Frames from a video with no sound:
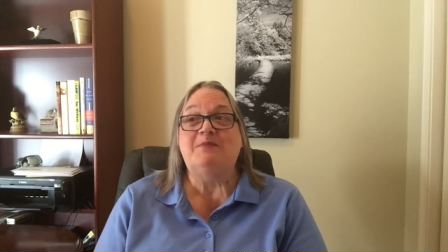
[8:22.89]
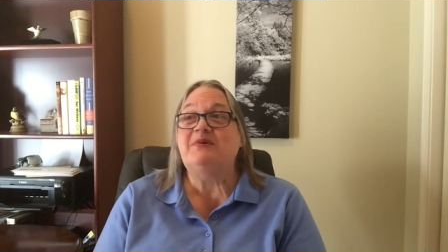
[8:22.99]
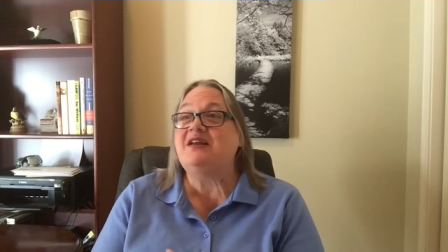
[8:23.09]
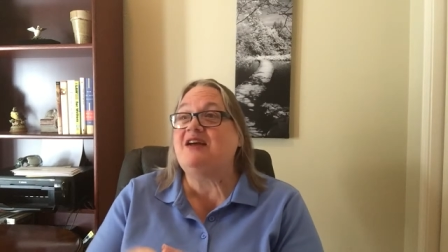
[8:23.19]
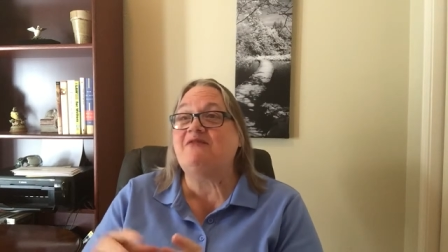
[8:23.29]

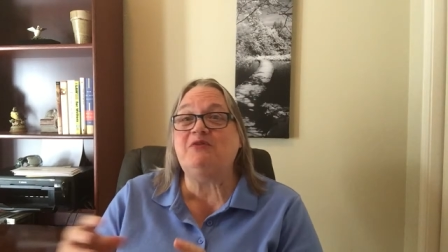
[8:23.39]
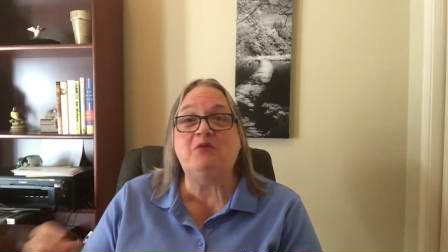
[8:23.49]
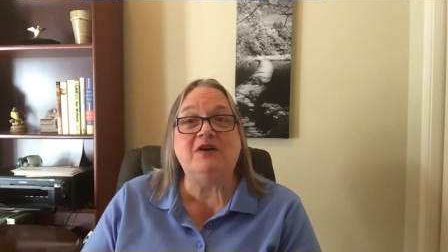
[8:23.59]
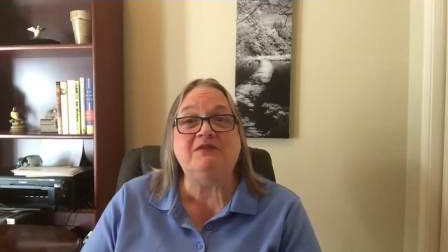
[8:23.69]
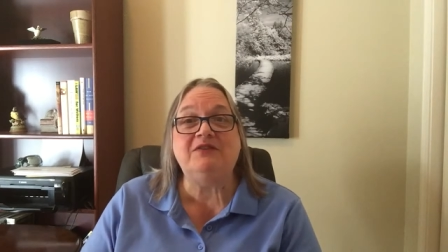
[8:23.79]
but every
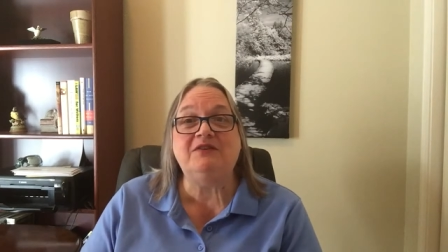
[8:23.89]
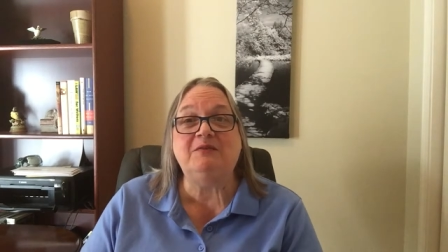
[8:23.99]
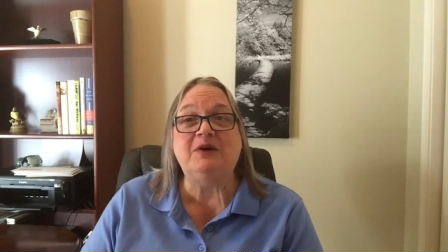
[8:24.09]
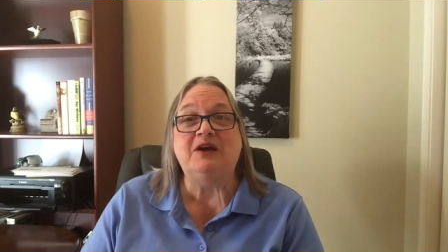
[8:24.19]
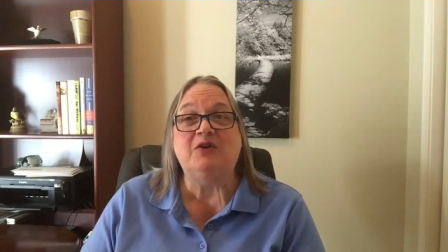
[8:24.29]
one of
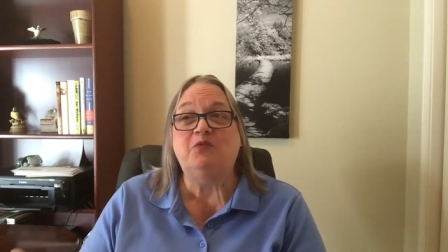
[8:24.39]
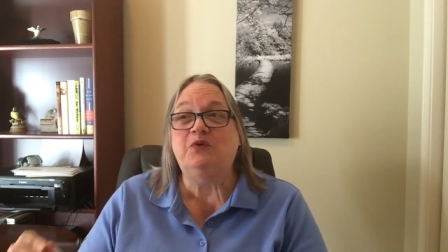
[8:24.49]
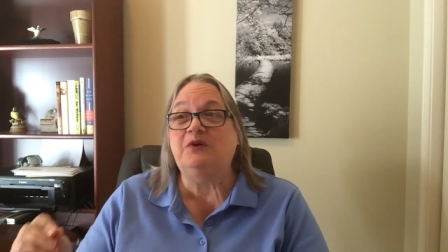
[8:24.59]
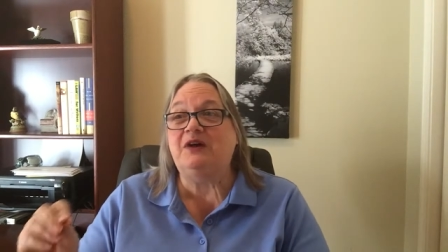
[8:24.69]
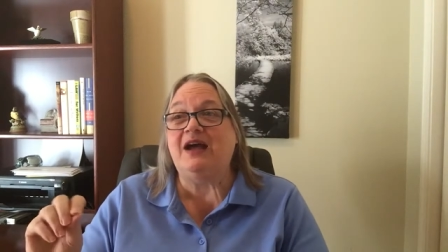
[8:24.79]
them
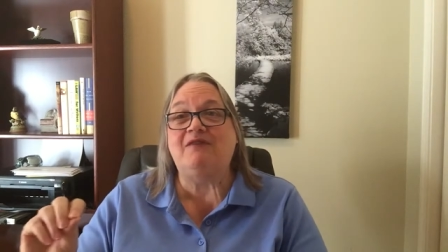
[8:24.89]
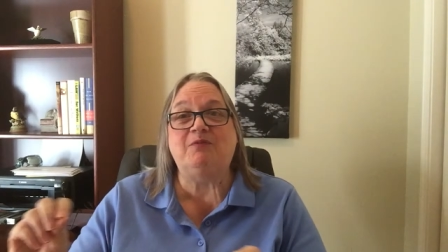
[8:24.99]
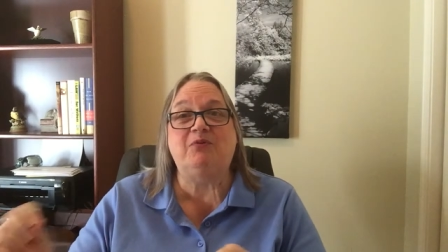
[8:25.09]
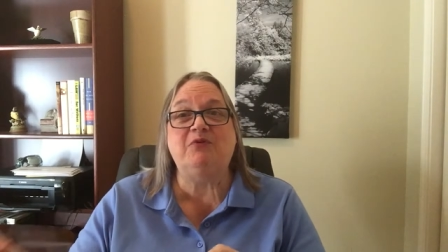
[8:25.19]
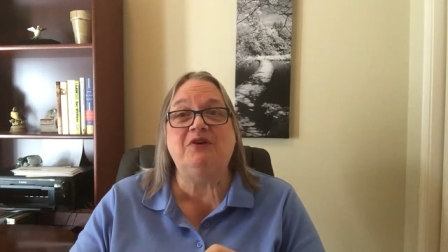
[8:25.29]
will have a
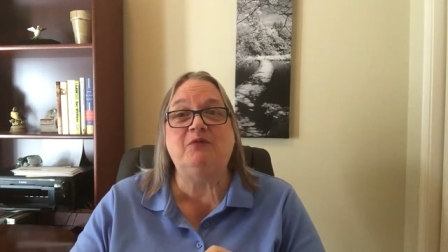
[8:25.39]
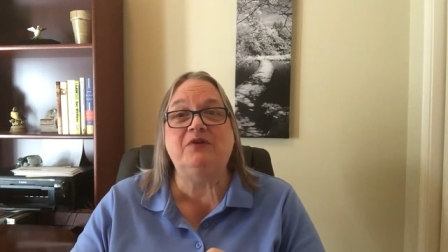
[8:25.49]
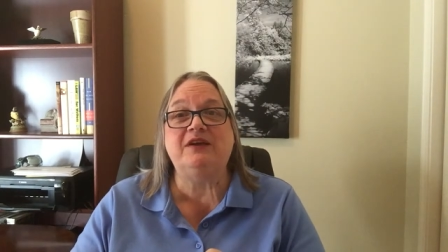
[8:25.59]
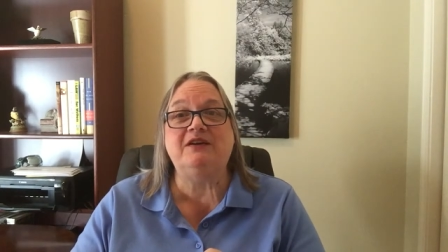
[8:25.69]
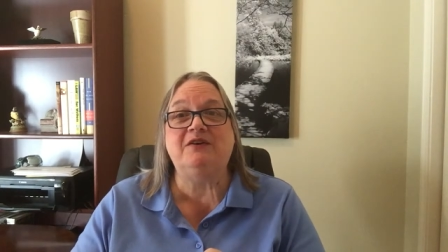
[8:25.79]
point where
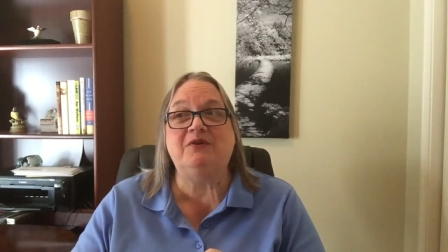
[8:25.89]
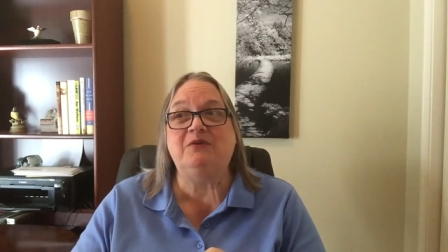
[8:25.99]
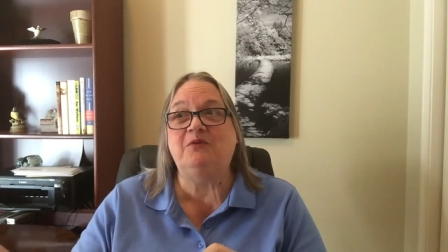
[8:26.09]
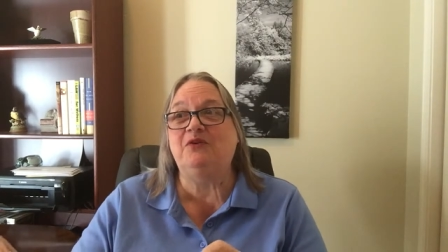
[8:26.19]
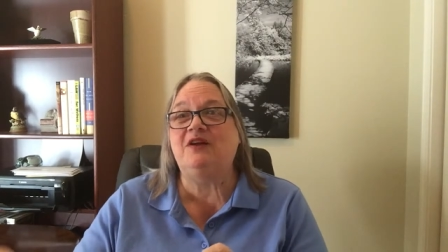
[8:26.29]
they go,
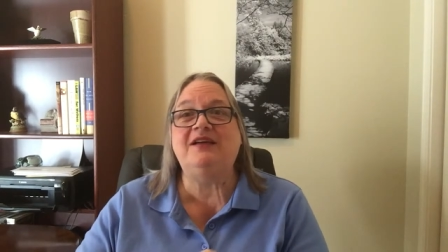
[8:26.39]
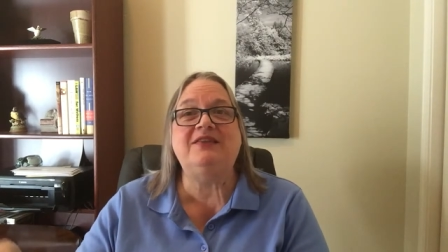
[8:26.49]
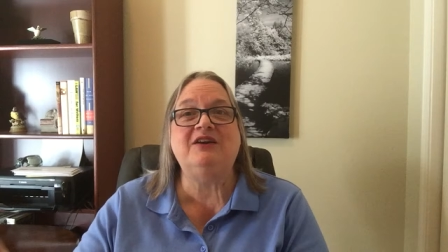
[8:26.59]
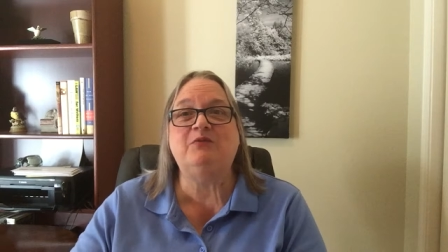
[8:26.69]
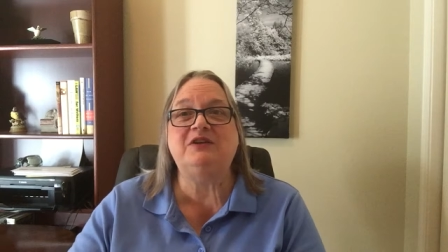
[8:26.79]
well, I
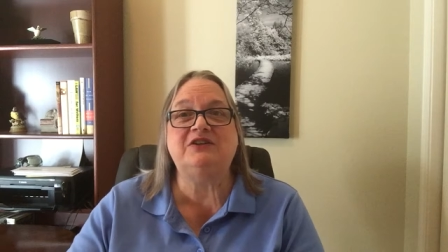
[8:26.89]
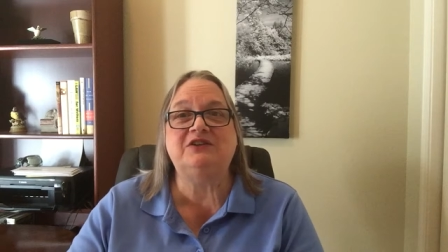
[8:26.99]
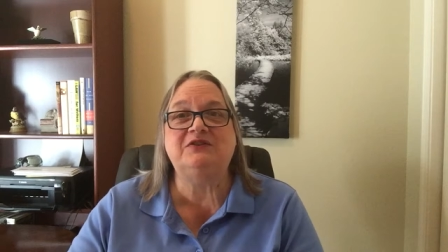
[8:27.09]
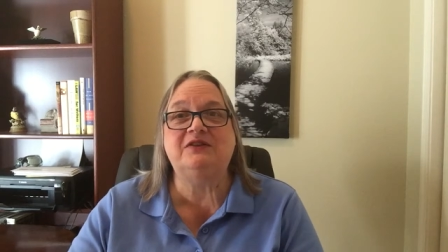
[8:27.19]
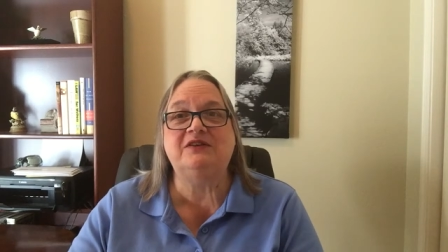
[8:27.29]
think we should
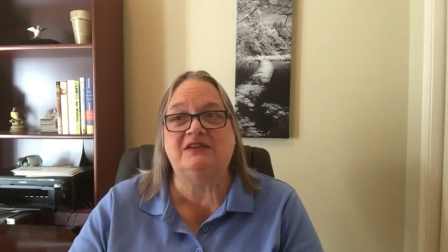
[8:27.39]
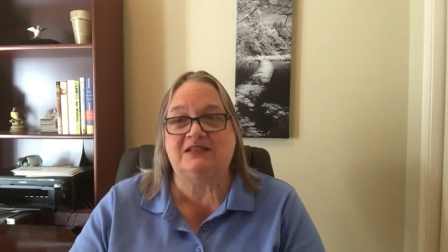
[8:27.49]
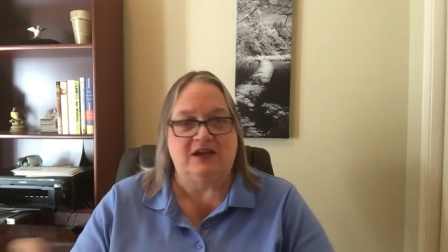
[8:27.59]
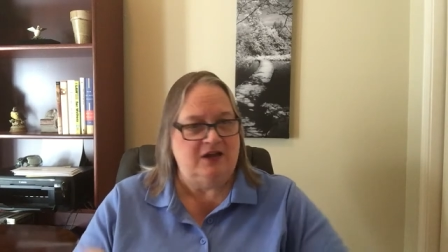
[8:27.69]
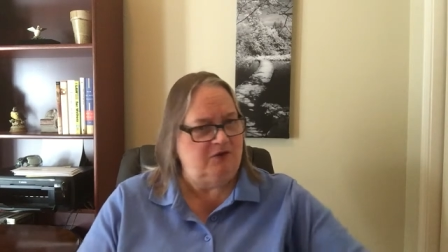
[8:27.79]
do
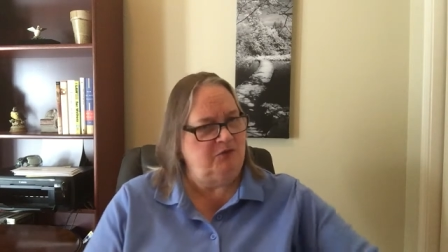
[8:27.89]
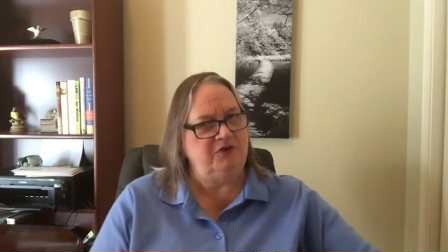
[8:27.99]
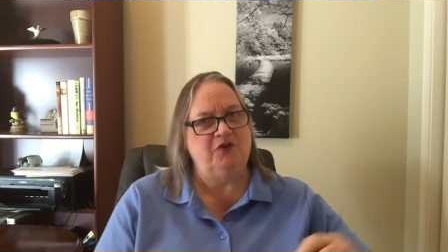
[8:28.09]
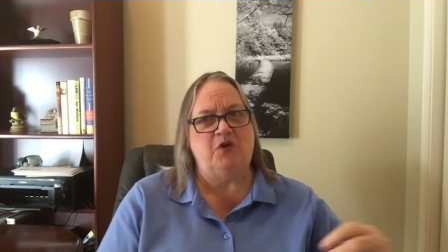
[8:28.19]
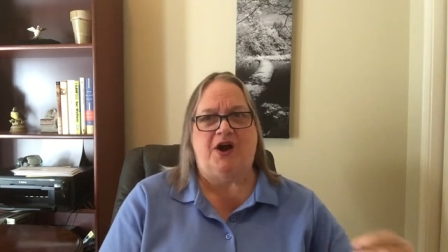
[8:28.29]
this. Well,
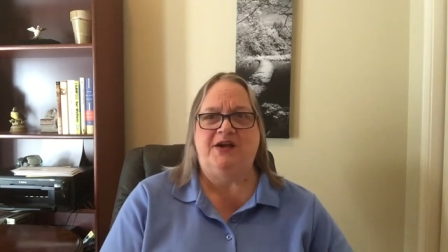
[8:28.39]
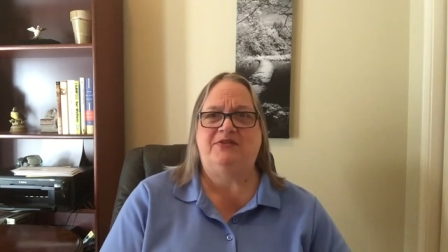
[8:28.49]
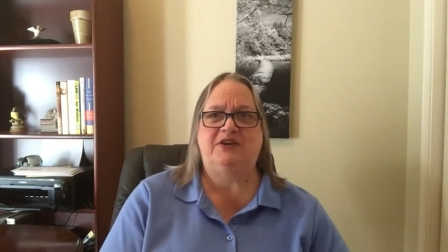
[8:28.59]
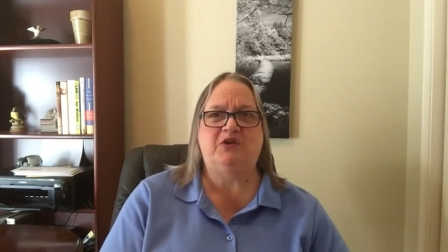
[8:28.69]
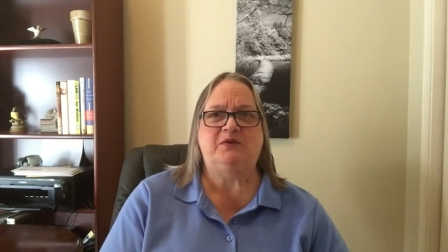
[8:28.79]
no, I
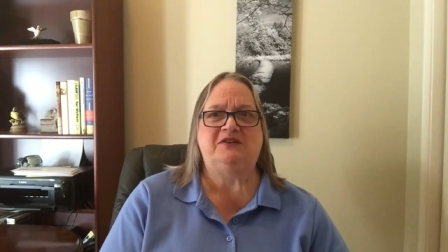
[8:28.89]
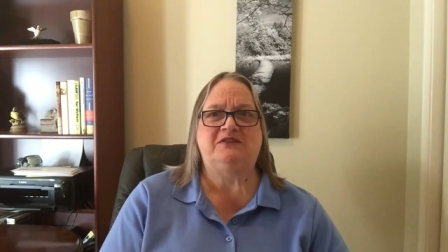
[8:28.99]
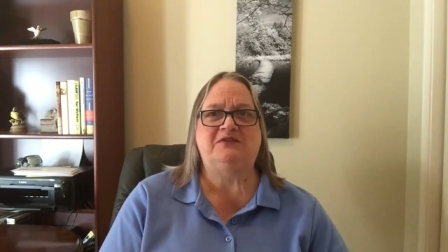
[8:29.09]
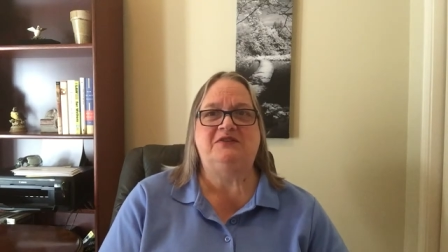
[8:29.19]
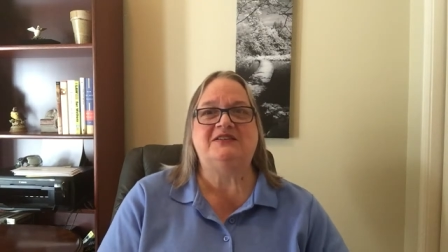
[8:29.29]
think we
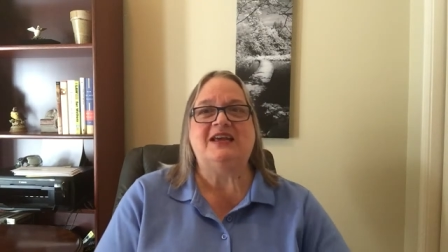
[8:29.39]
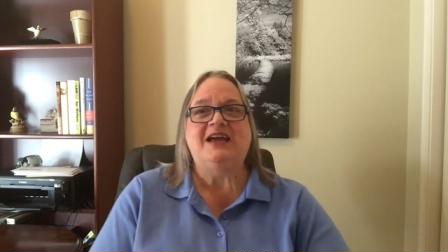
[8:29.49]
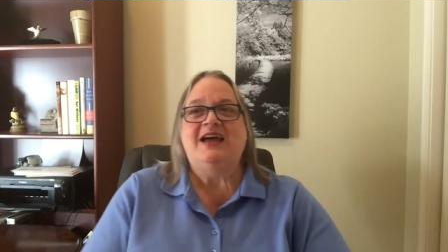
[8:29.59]
should do this.